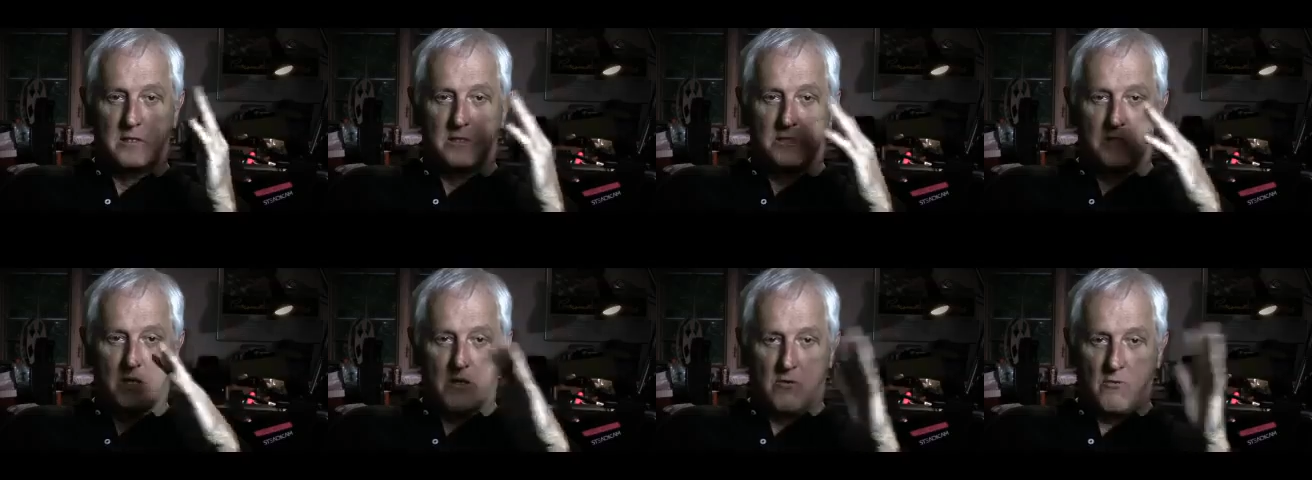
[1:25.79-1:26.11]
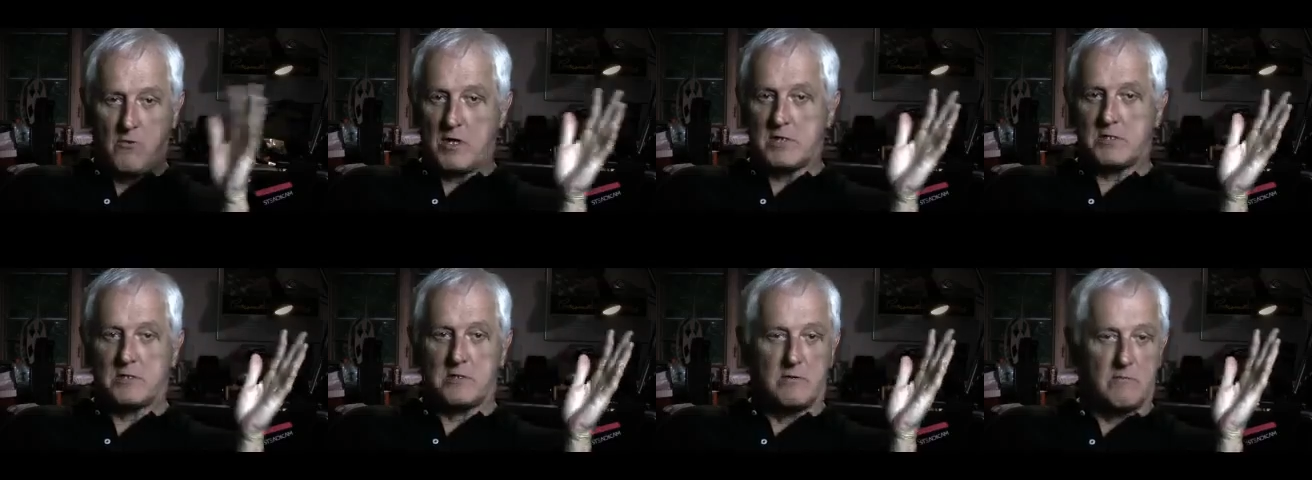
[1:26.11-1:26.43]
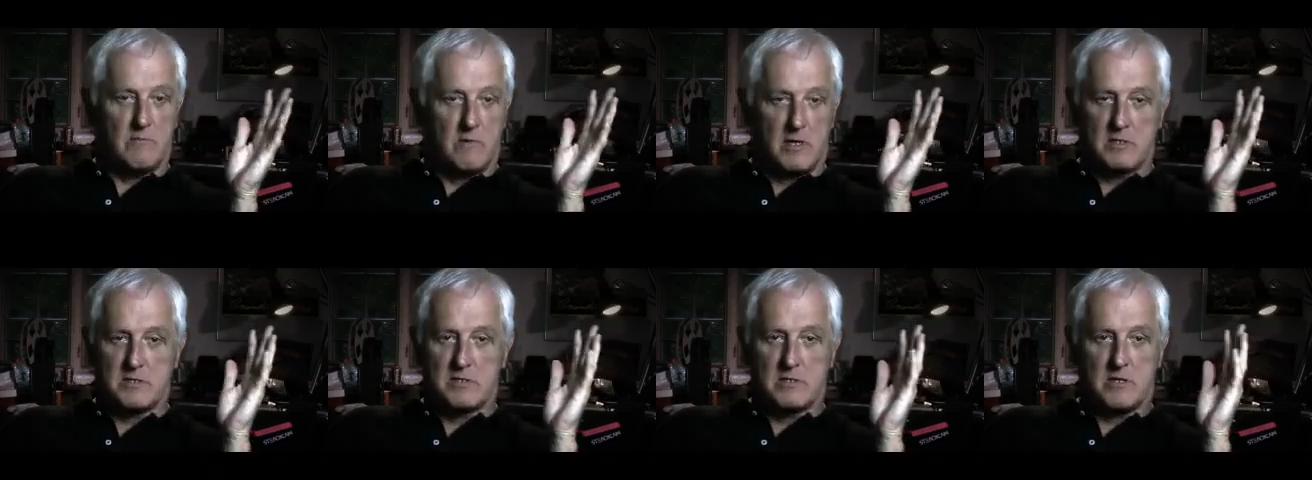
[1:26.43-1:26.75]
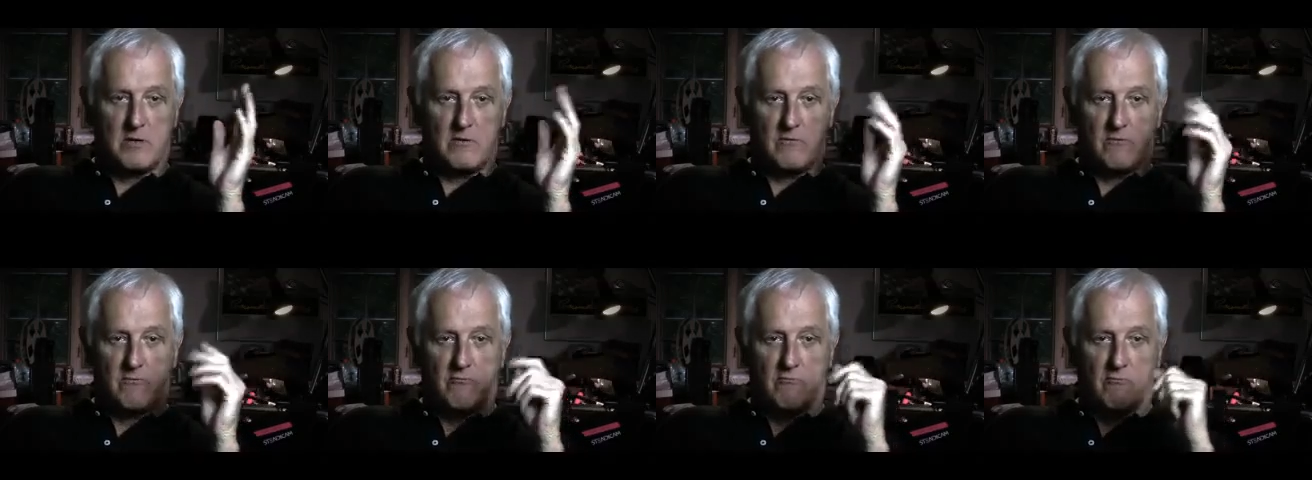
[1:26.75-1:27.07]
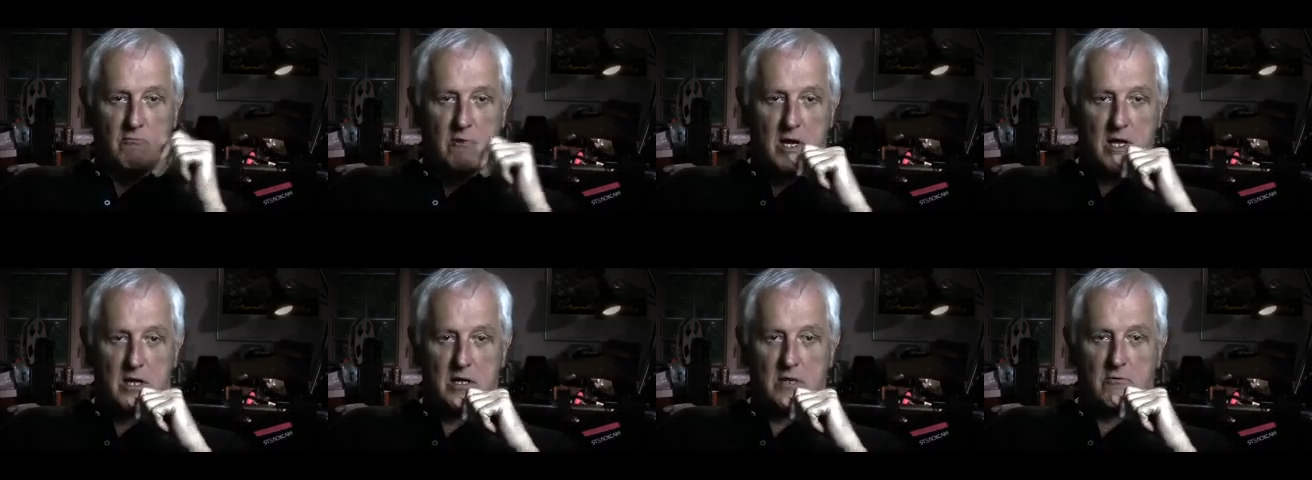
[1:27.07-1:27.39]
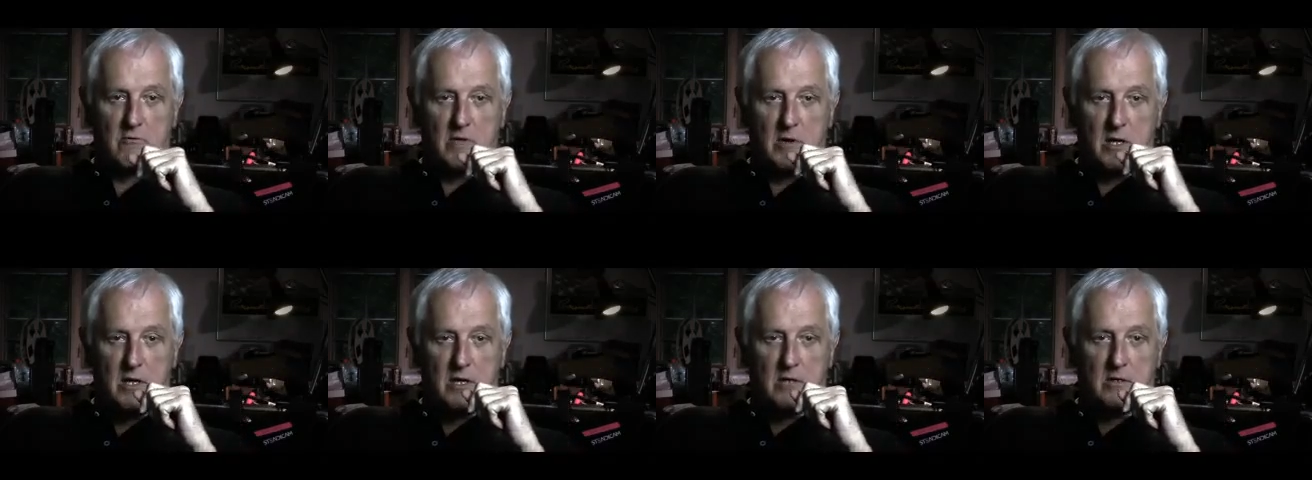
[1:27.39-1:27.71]
sequestered myself, ran
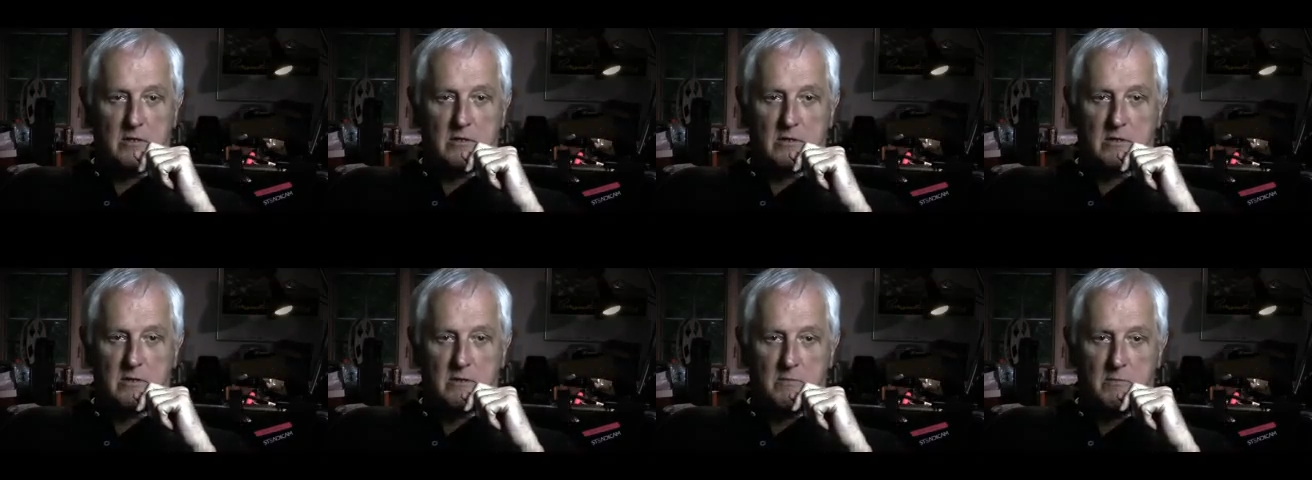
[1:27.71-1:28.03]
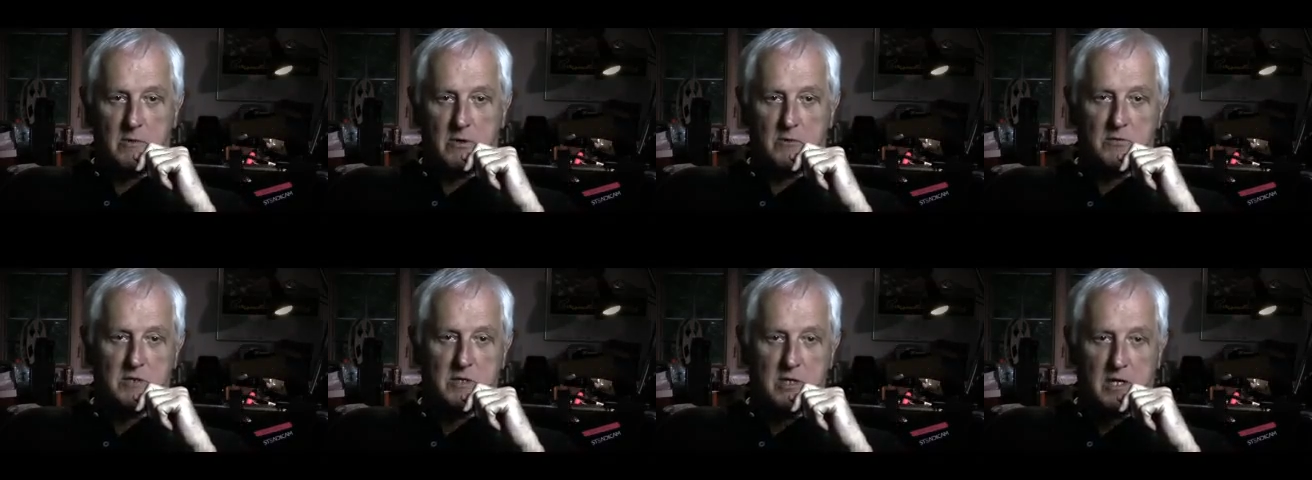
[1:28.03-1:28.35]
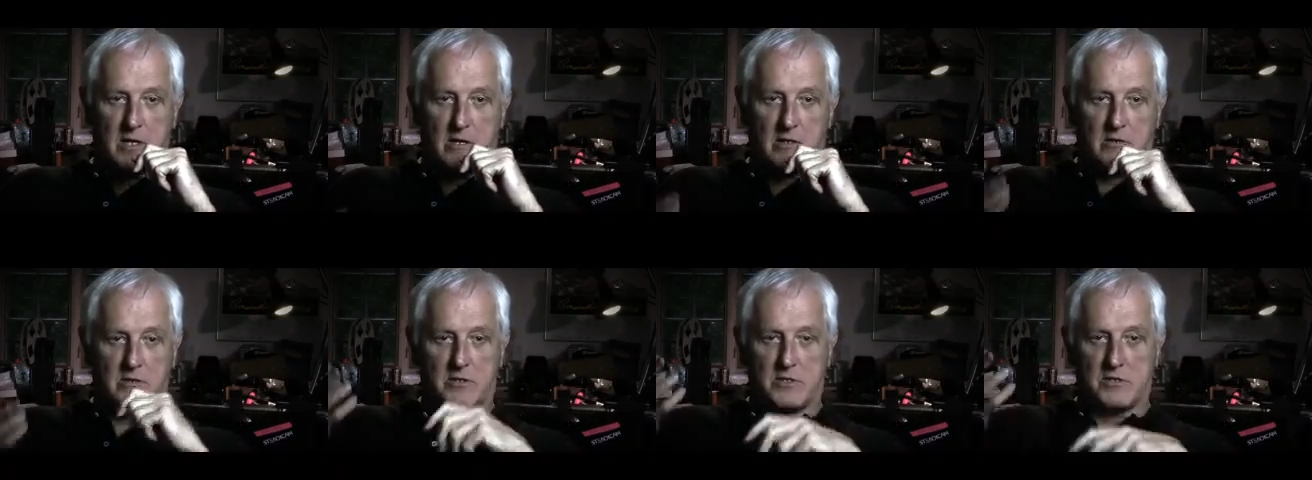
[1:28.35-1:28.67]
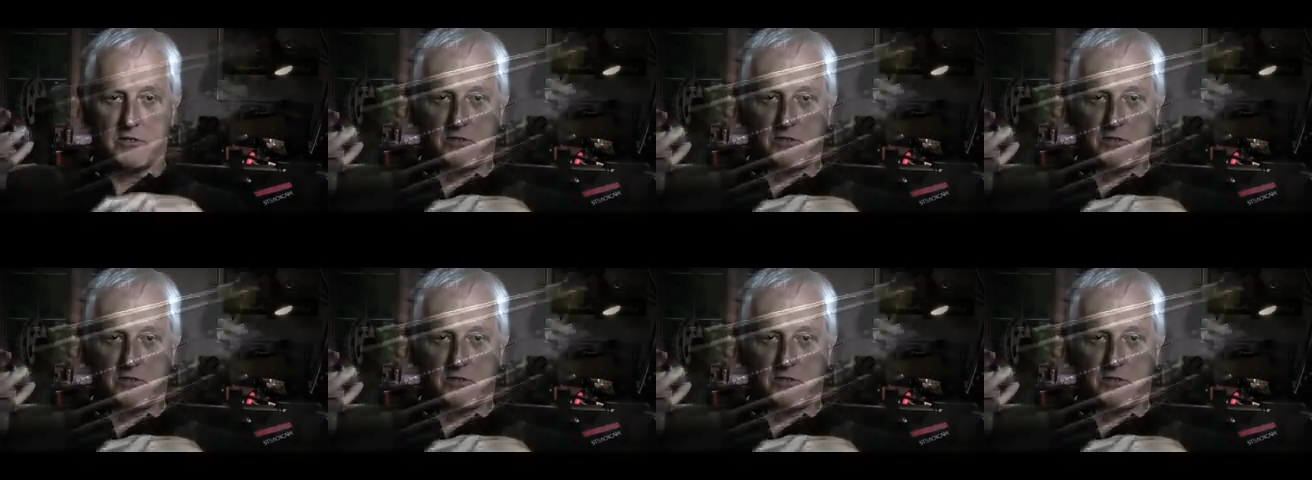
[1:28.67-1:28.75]
around the motel